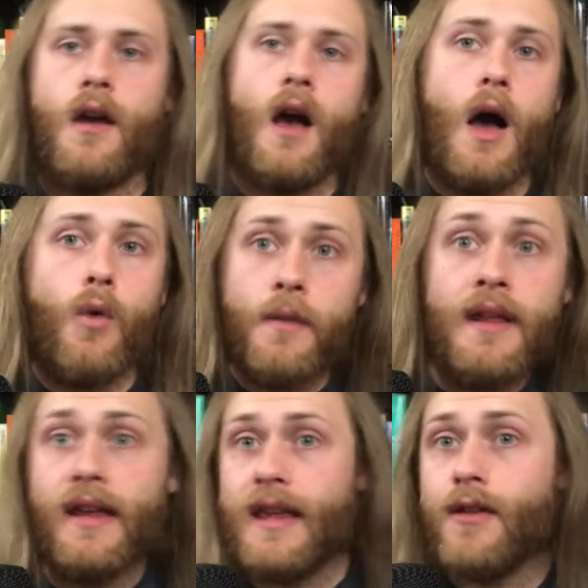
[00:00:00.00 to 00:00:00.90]
I want to be
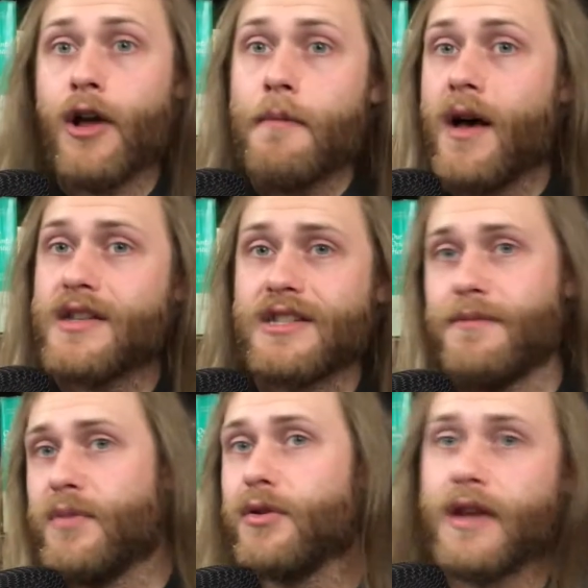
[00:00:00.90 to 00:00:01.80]
like Elon Musk
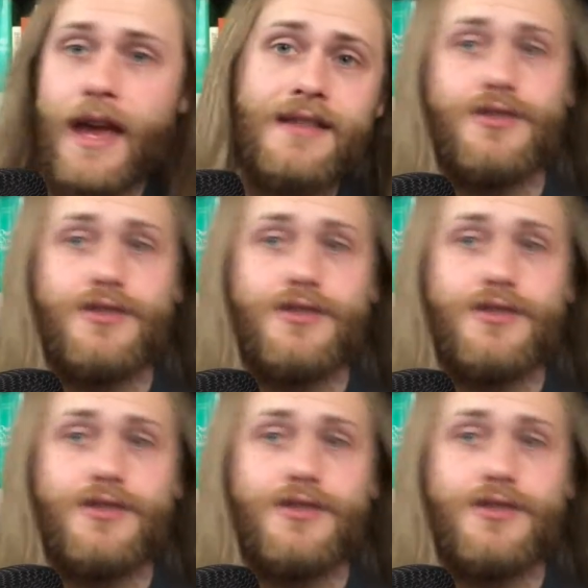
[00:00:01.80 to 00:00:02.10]
and Bill Gates